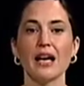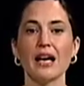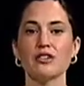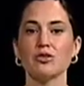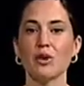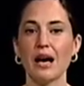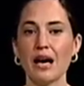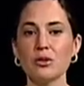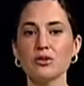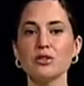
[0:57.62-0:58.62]
as to
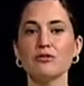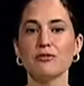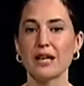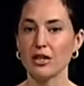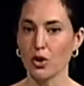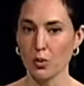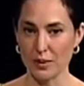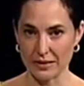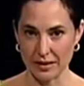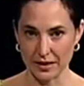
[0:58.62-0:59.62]
how to define
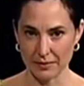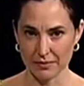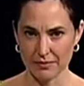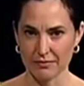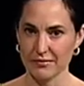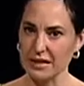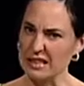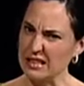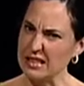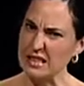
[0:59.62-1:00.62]
obesity.
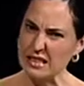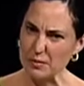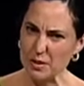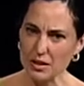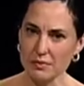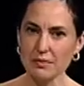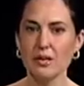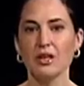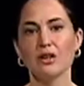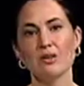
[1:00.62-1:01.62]
Is it a symptom
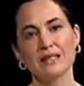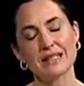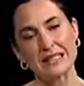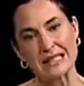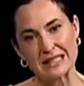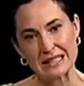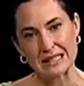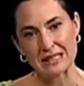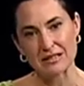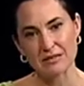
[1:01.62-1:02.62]
or is it a
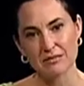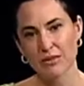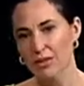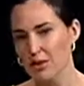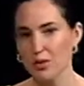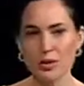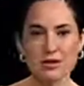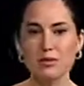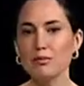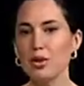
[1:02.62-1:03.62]
disease? What's
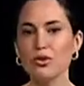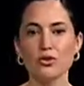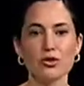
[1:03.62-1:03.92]
the most